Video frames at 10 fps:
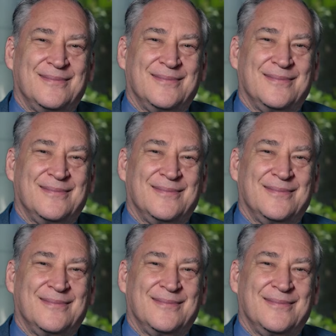
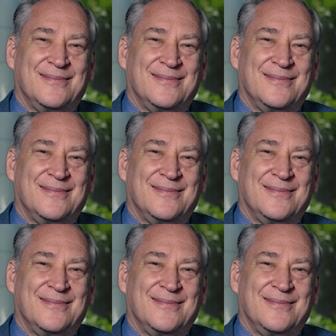
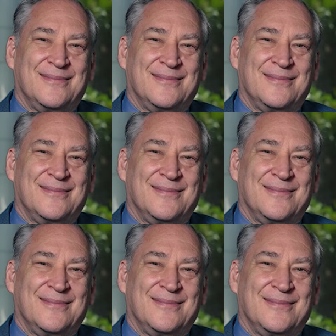
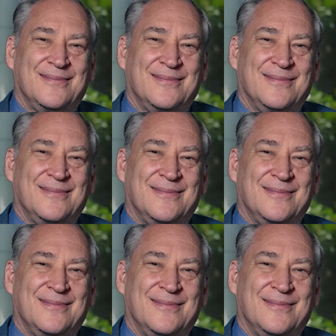
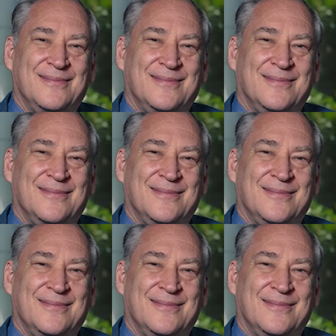
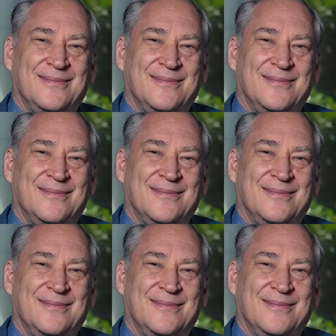
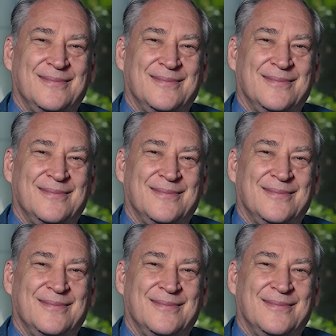
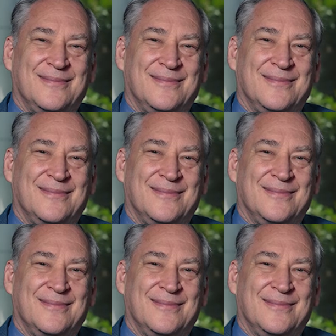
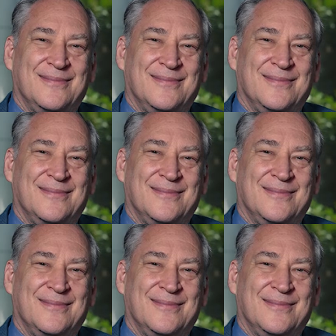[no speech]